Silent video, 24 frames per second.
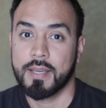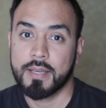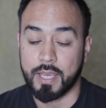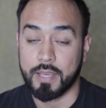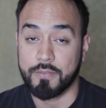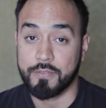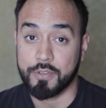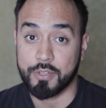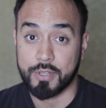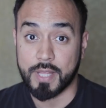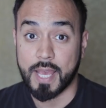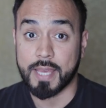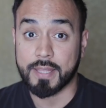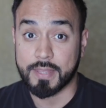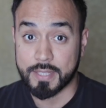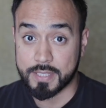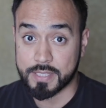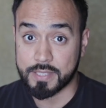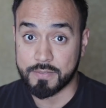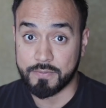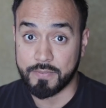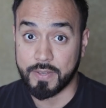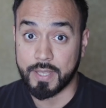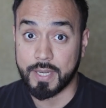If you like
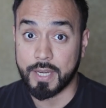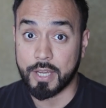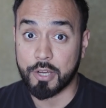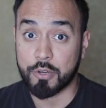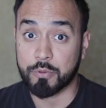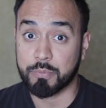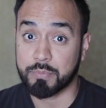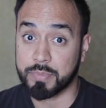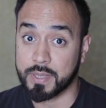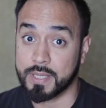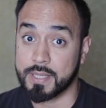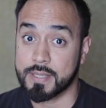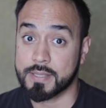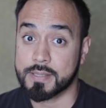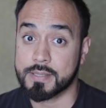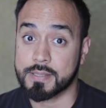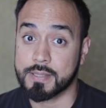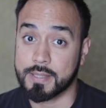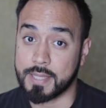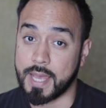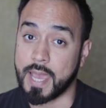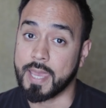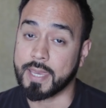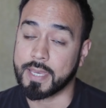this video,
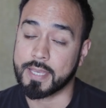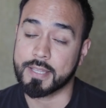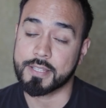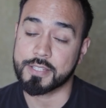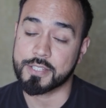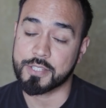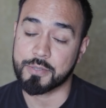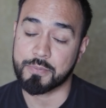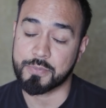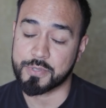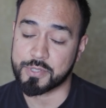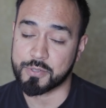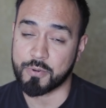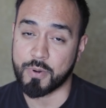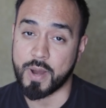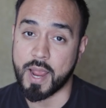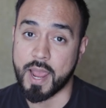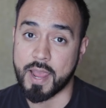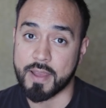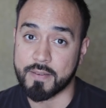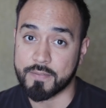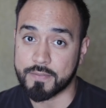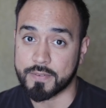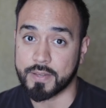please like and
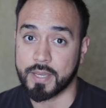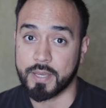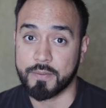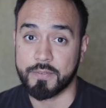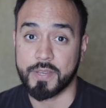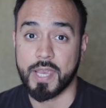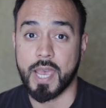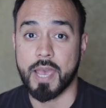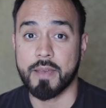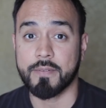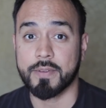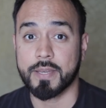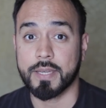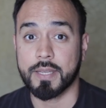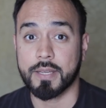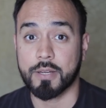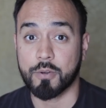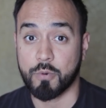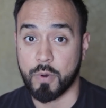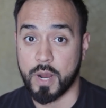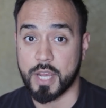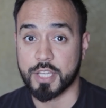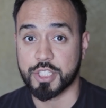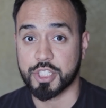subscribe. If you have any
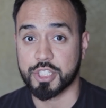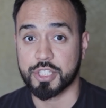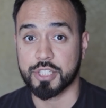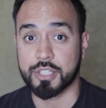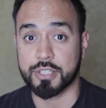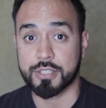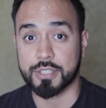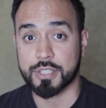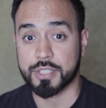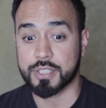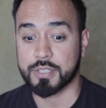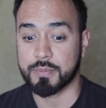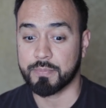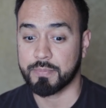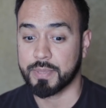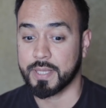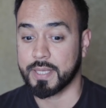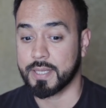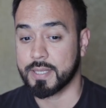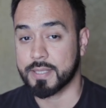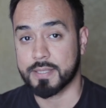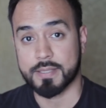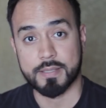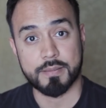questions,
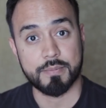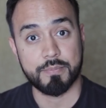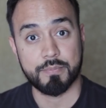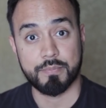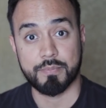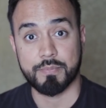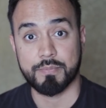please